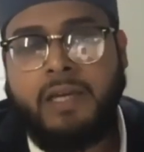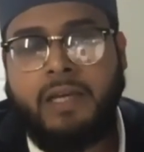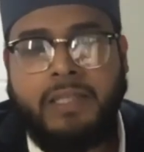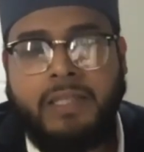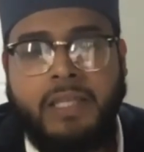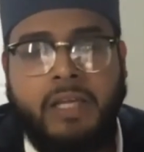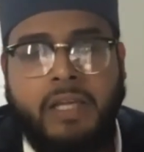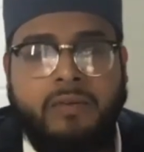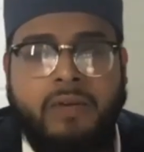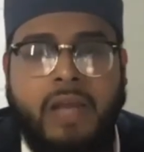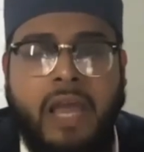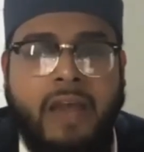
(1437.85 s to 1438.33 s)
They
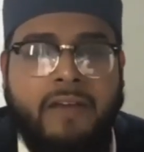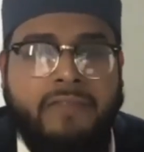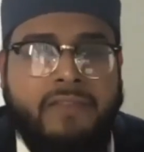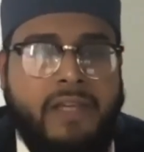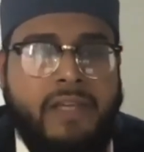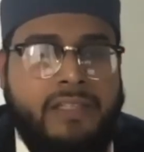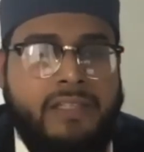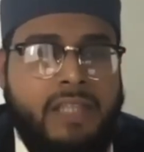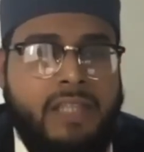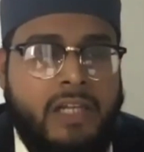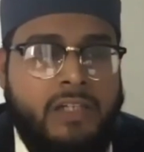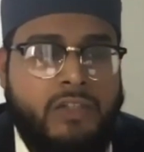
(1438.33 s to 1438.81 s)
don't have the
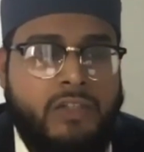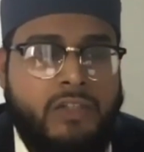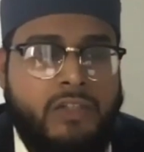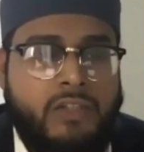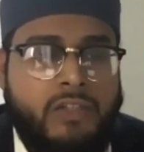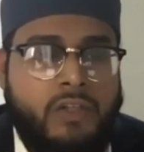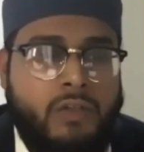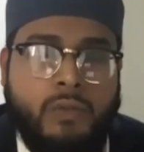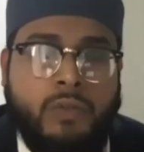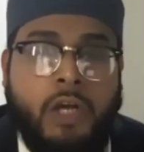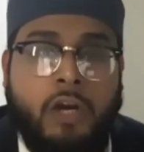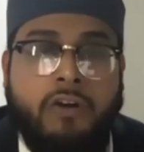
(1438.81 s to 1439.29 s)

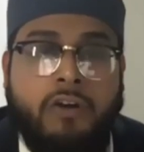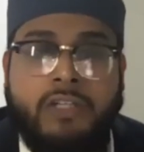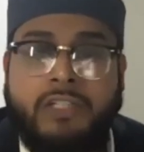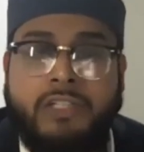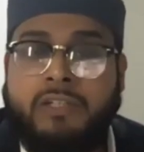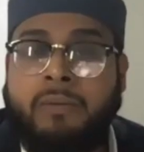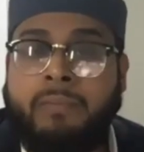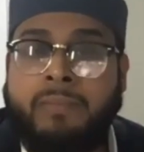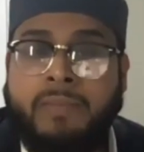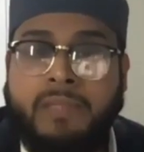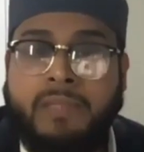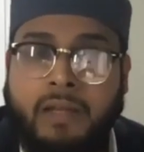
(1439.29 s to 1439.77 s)
essentials to nourish
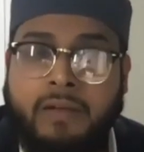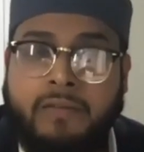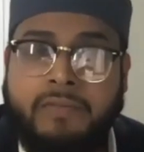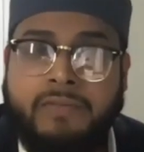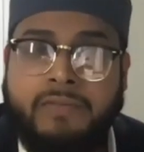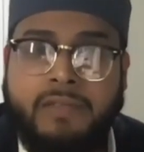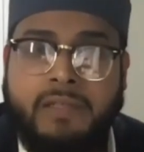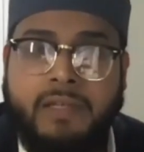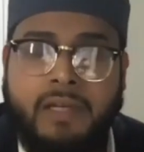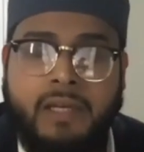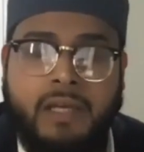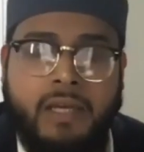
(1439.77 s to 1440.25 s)
themselves.